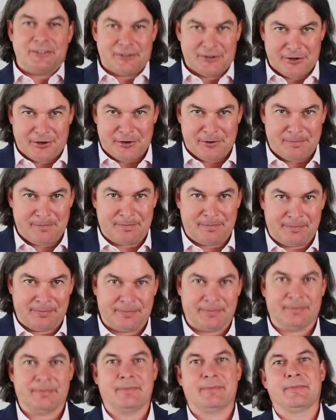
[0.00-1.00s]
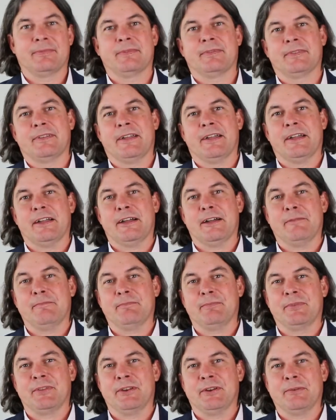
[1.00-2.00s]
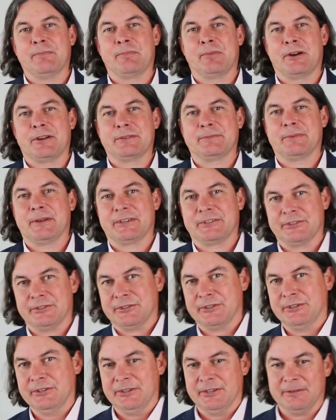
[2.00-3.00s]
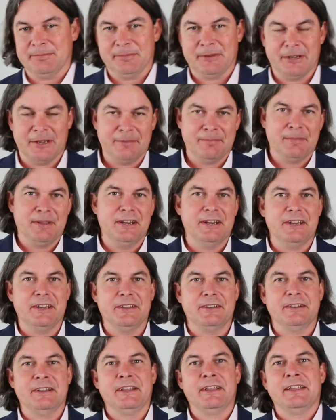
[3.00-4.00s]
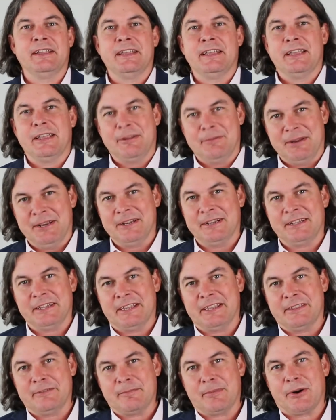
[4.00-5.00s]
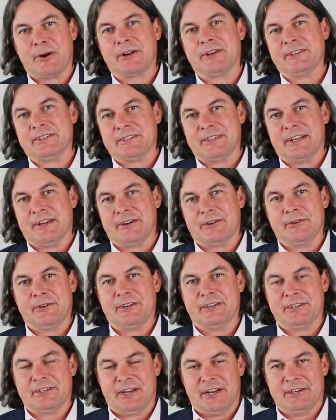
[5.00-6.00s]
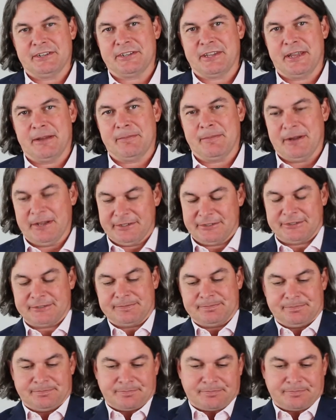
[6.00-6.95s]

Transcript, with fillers: term, um, you know, prospects are good, but immediate, immediately the market is not going to change that much.